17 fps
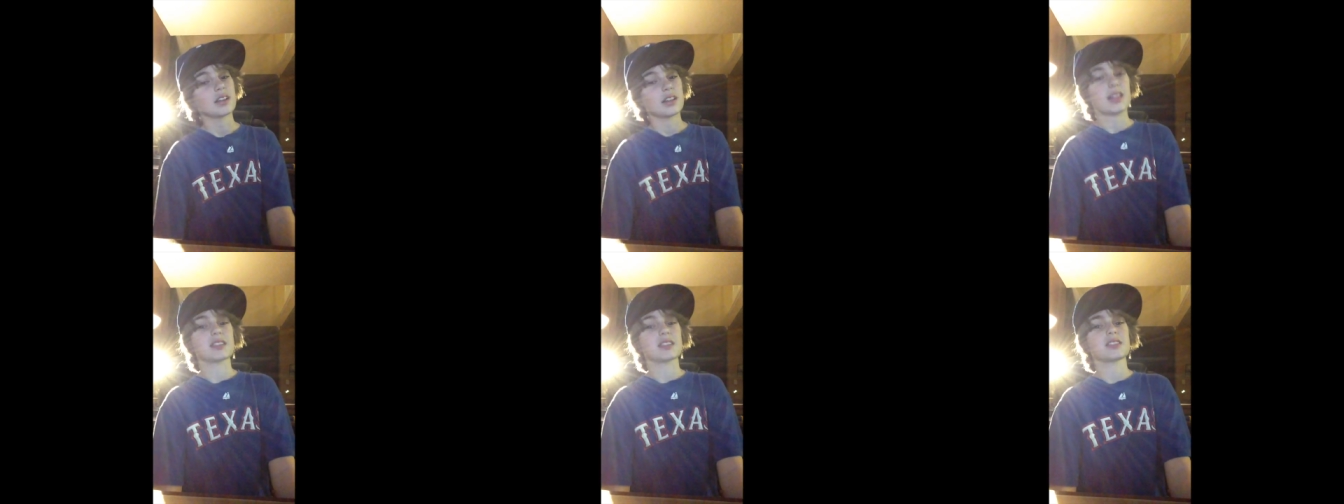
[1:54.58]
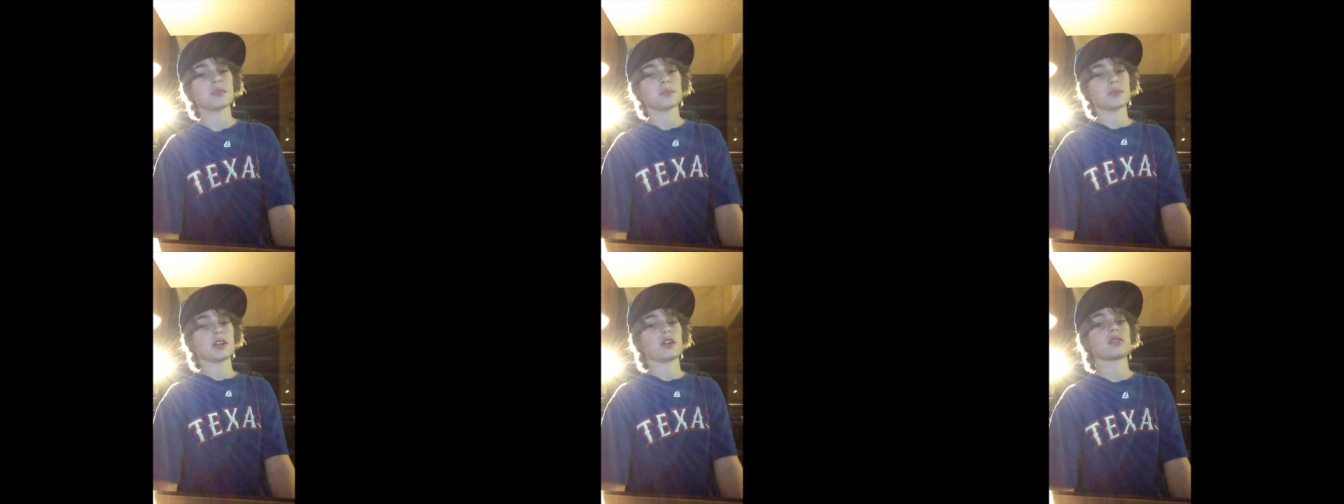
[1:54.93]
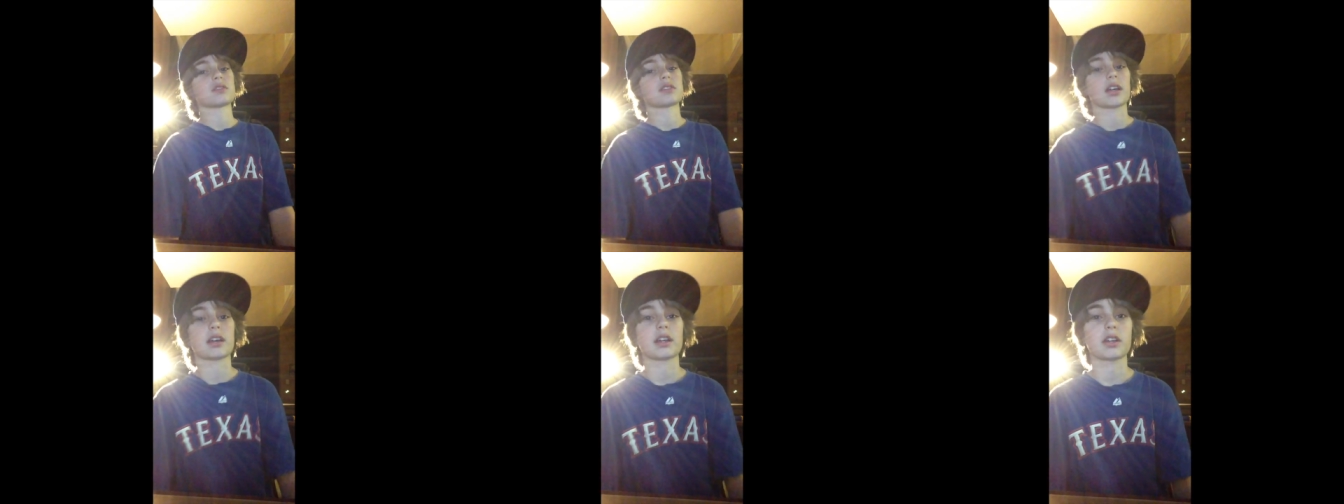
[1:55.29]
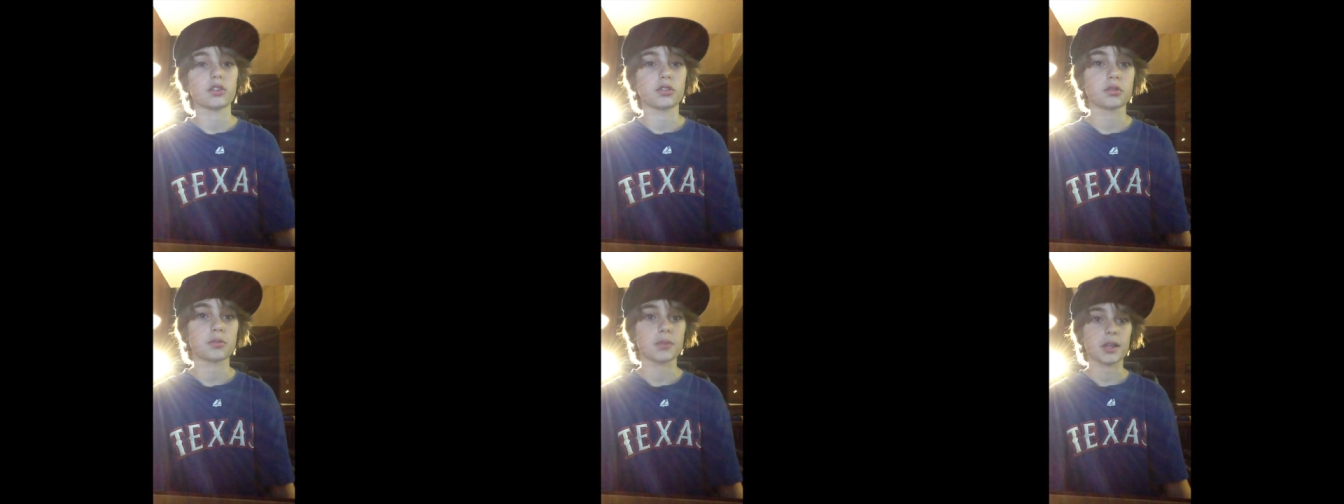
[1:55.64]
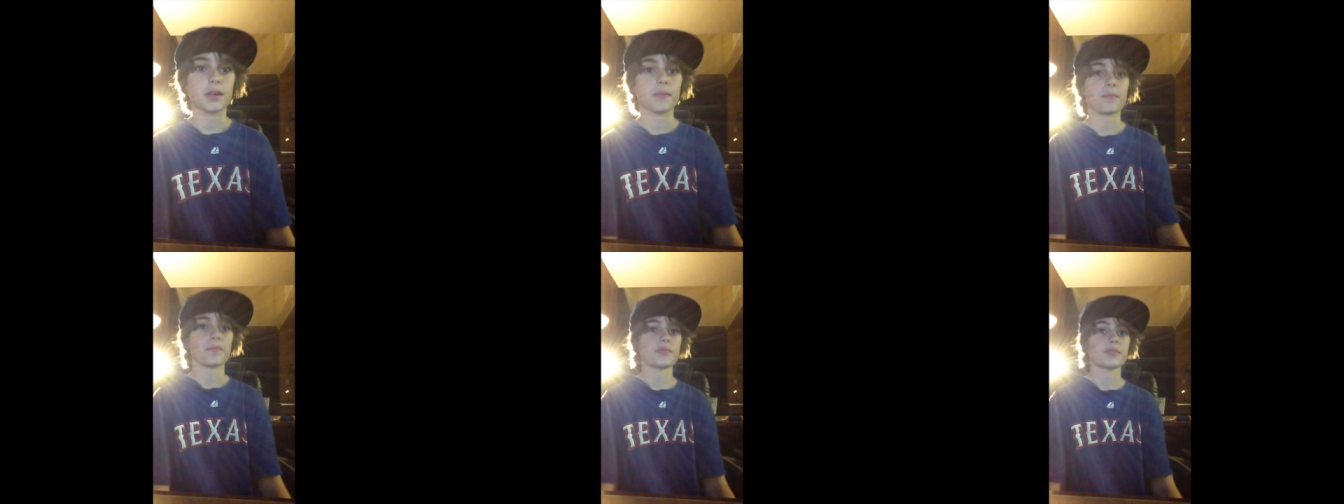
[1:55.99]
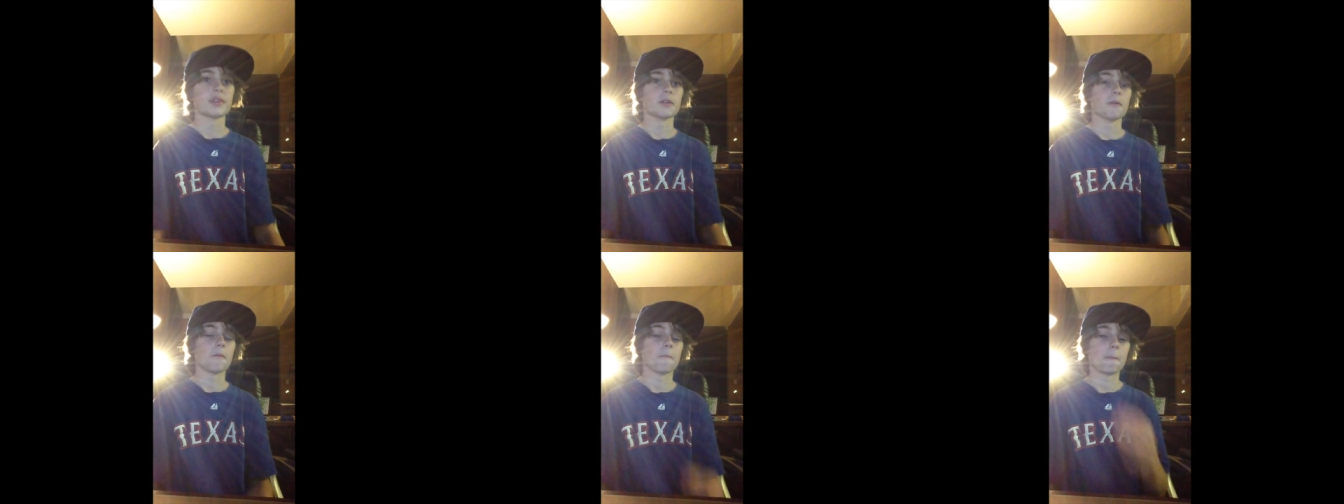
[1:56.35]
That's something else that kills me,
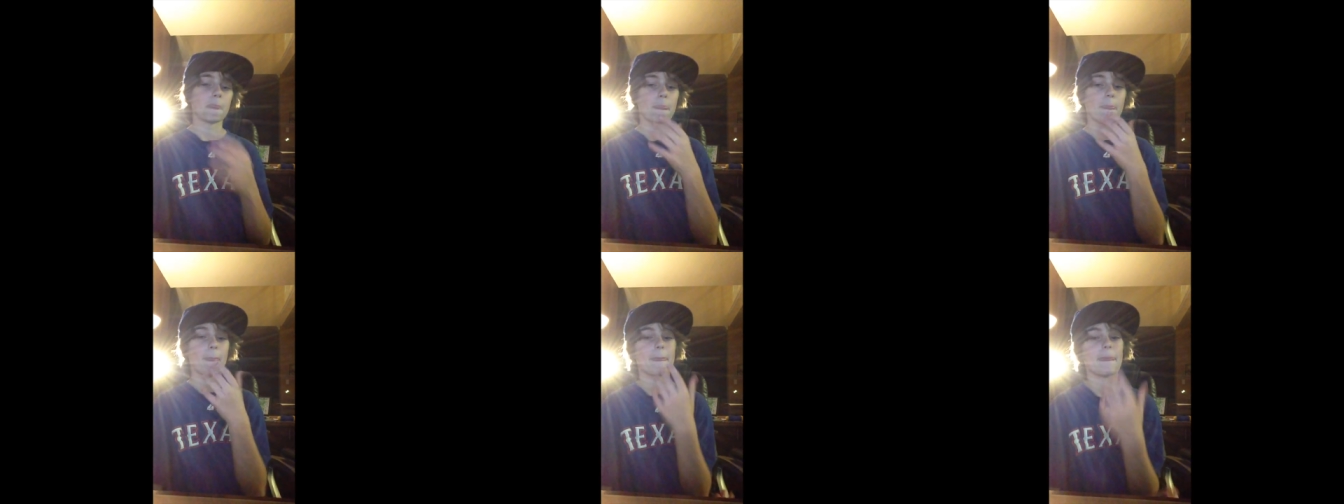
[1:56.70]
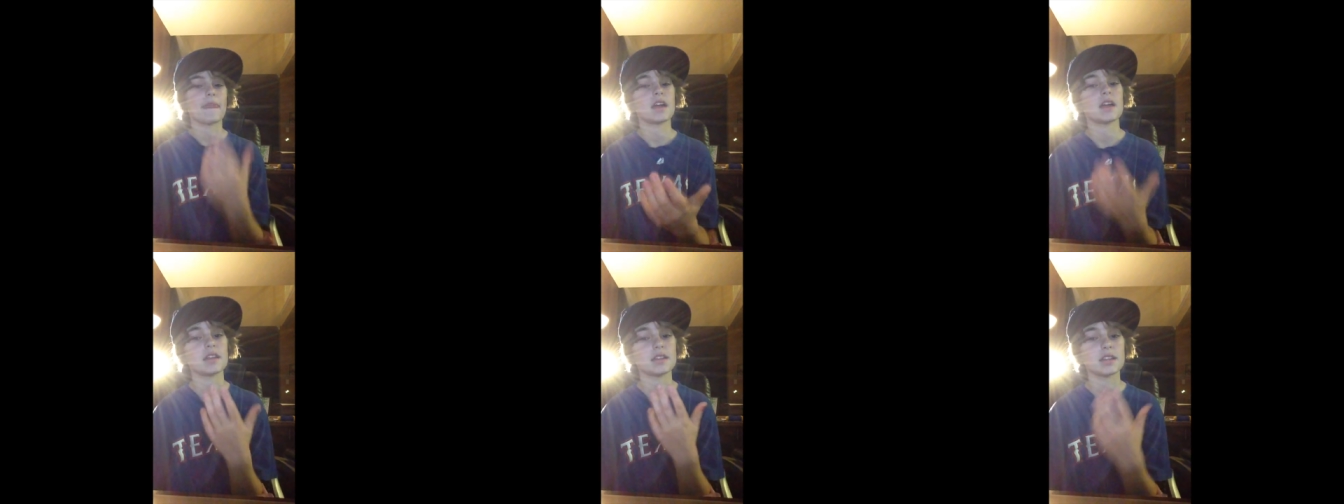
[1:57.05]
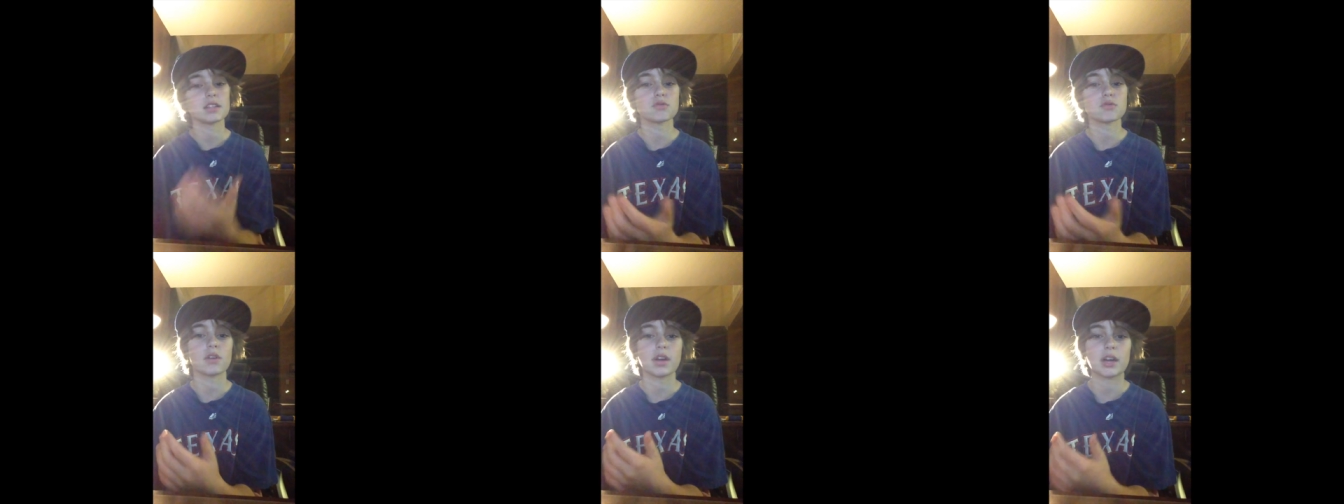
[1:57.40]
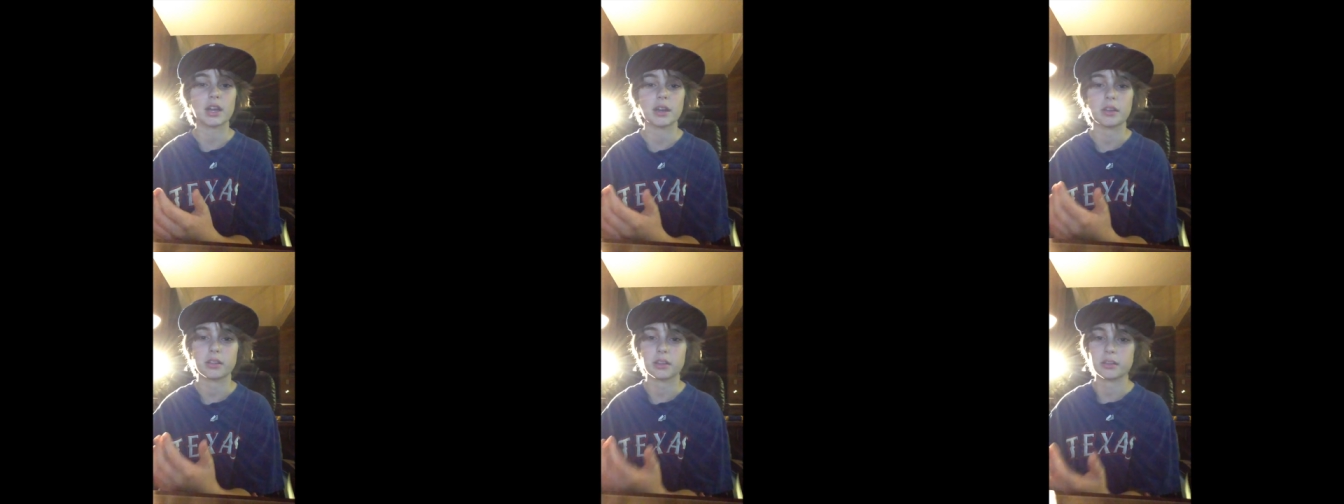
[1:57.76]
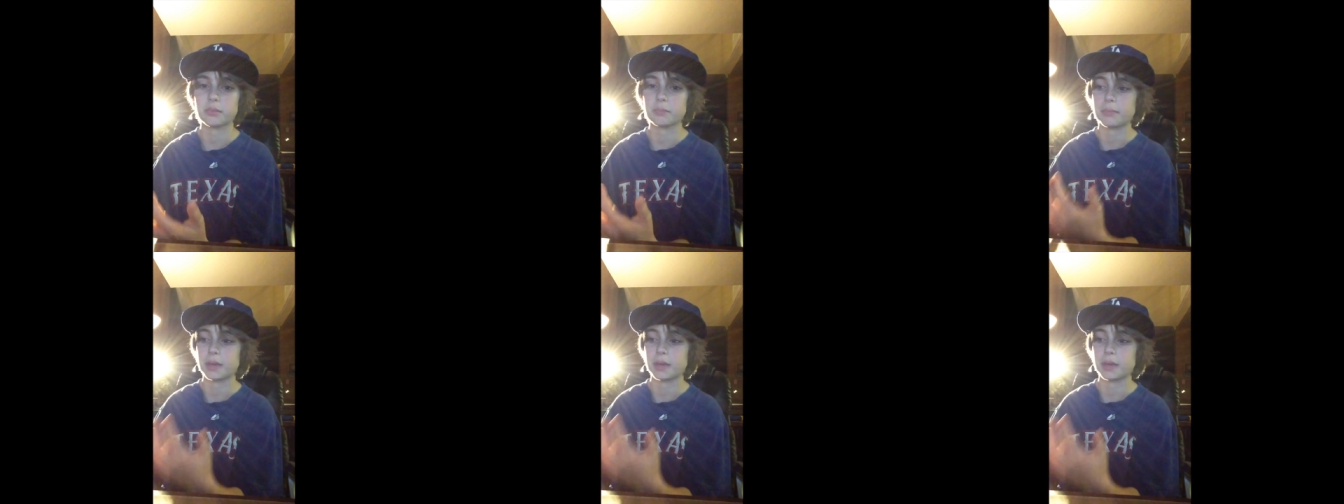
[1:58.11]
and that's where I kind of